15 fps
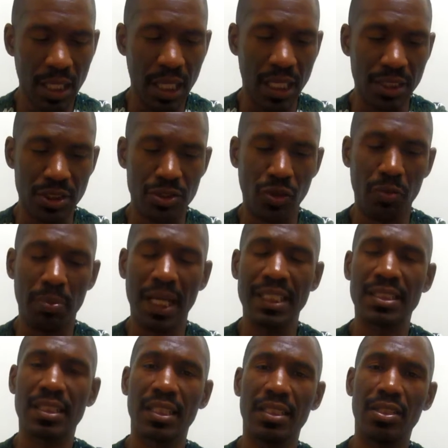And so
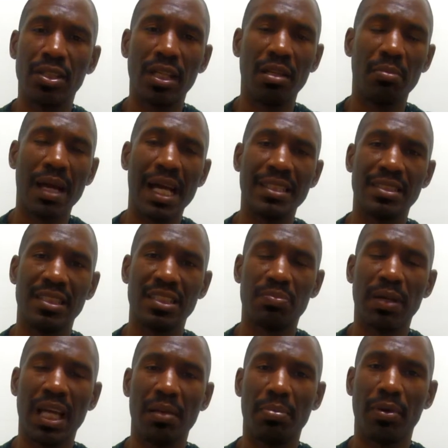basically you can imagine this
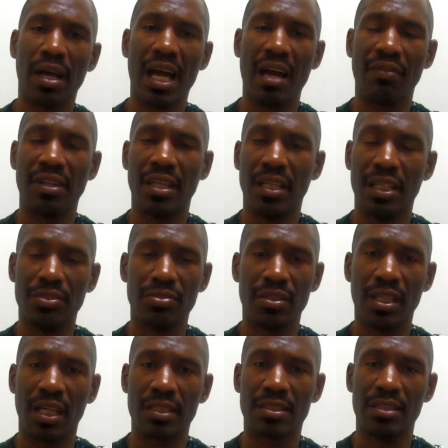paper having an
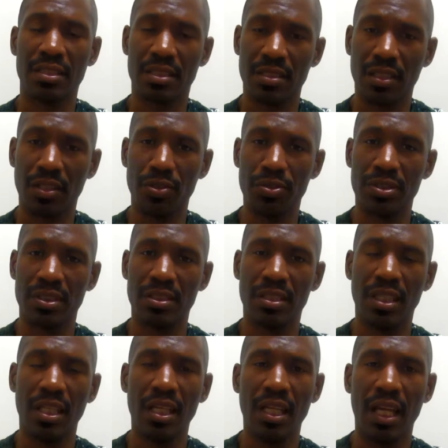introduction, a
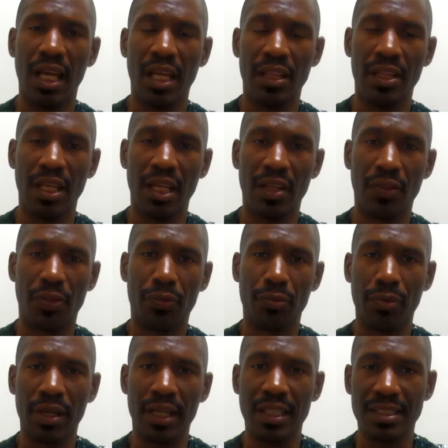conclusion, and then
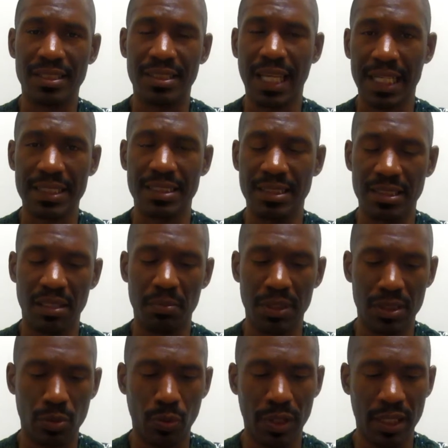3 sections in
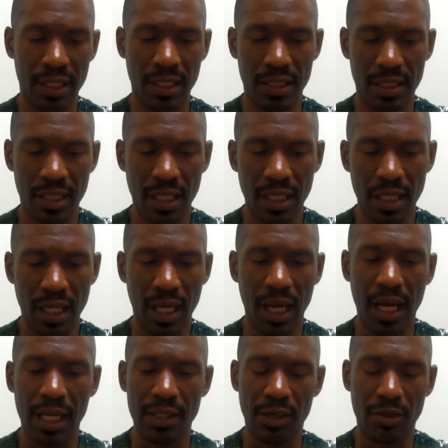between
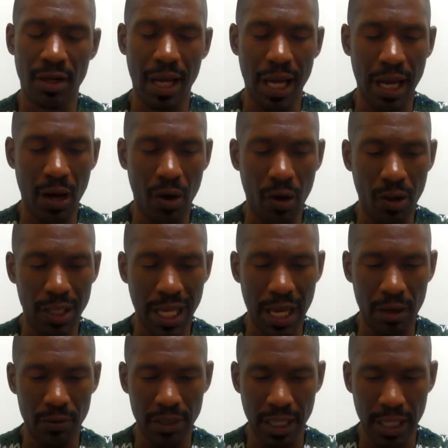that are all
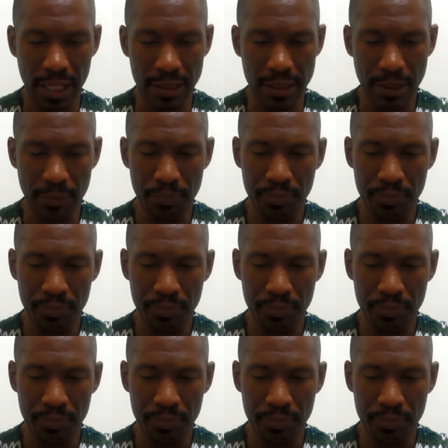outlined.